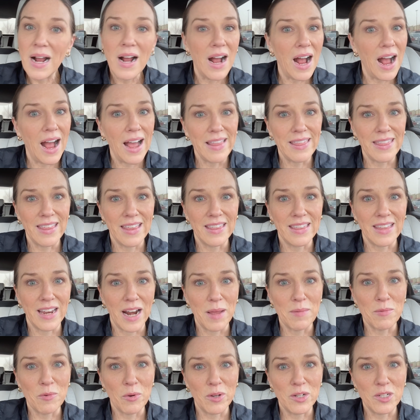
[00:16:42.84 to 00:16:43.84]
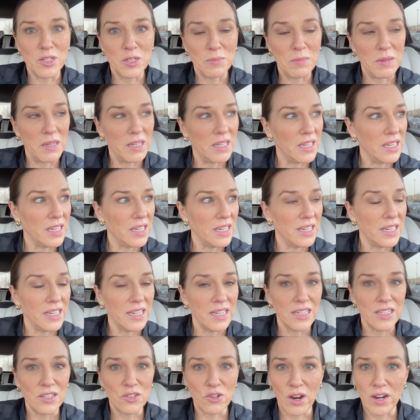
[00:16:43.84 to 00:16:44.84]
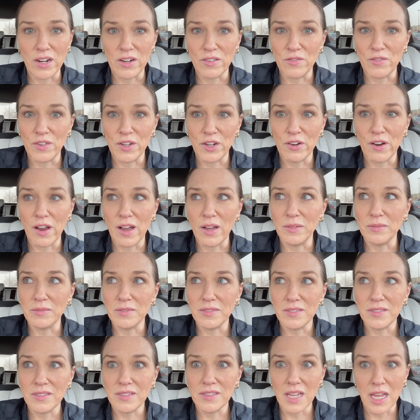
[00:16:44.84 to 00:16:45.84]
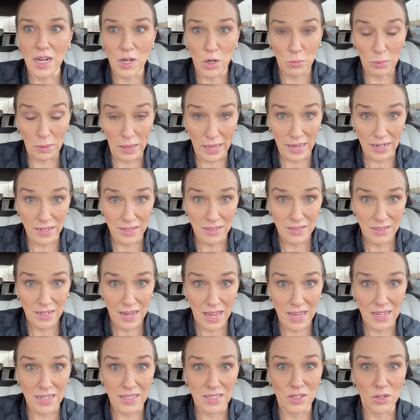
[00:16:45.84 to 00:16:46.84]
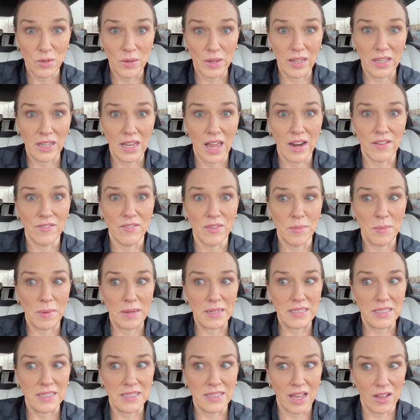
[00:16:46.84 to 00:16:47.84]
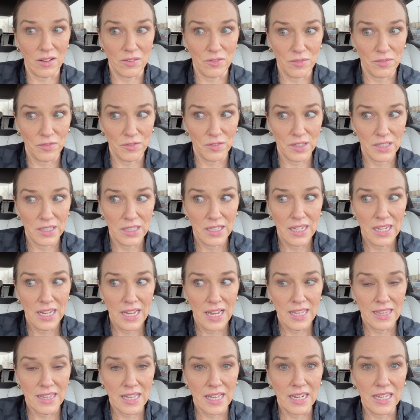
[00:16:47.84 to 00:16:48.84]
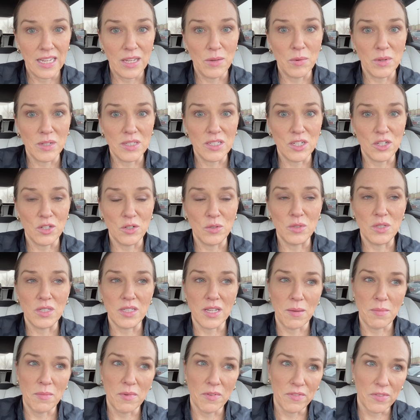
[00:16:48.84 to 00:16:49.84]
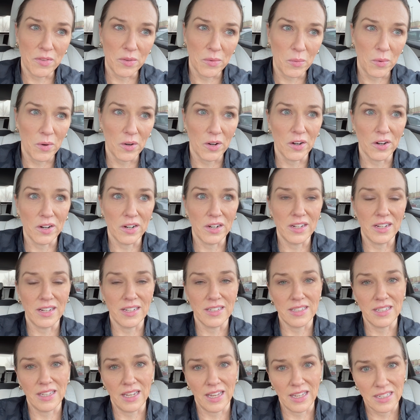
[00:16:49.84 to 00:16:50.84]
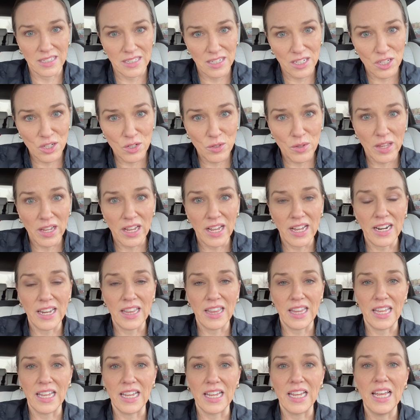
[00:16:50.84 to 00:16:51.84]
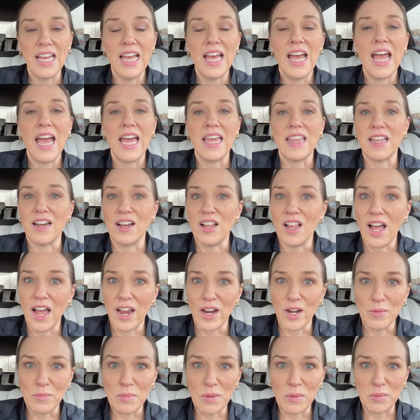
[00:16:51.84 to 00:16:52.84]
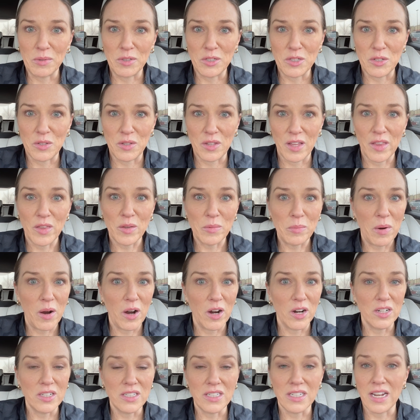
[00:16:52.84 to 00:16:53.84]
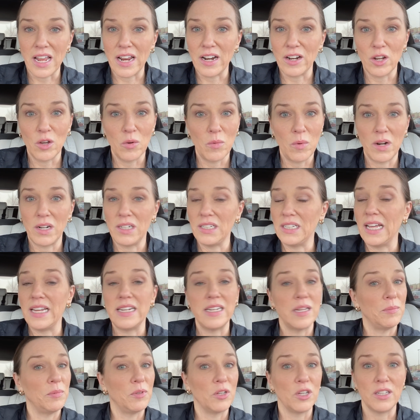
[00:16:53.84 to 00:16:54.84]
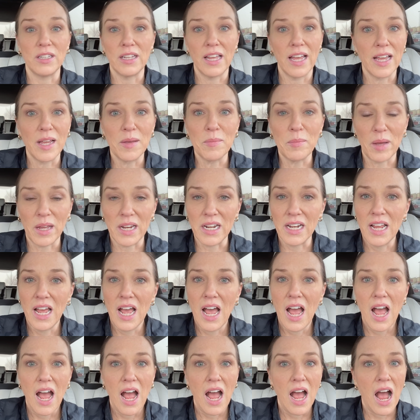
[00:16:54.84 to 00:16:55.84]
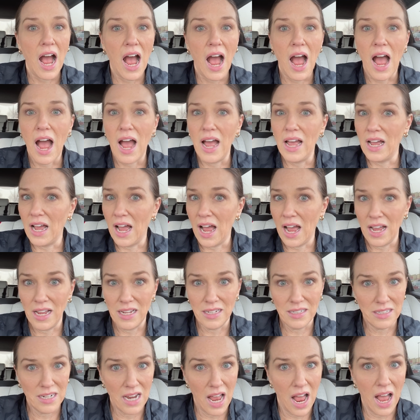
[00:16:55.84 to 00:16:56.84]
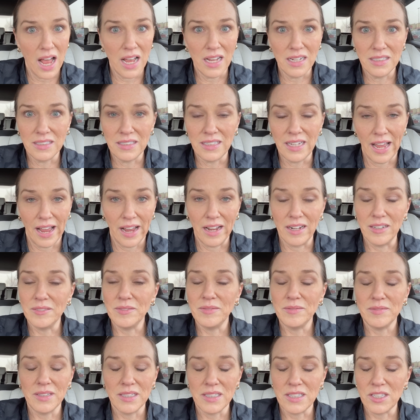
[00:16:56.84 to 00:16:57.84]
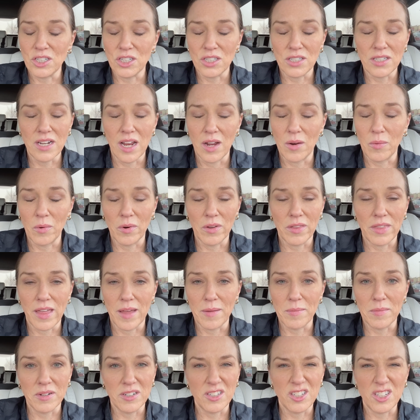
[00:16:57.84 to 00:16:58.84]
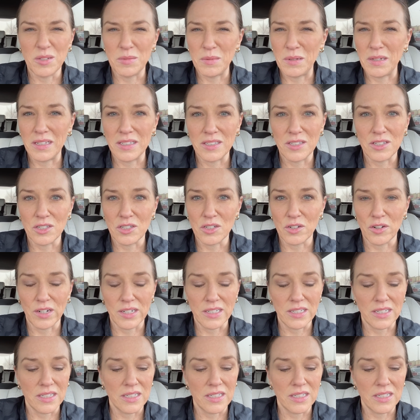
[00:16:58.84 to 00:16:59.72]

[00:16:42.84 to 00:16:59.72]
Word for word: I think that I'm going to be trying to figure out a new plan and doing a lot of it myself. And then he wants to do some of the work because he likes to do that kind of thing. And then I'll hire people to do the other parts, and I don't know what it'll end up looking like, but I, I, yeah, it's just not worth that much to me. It's just crazy.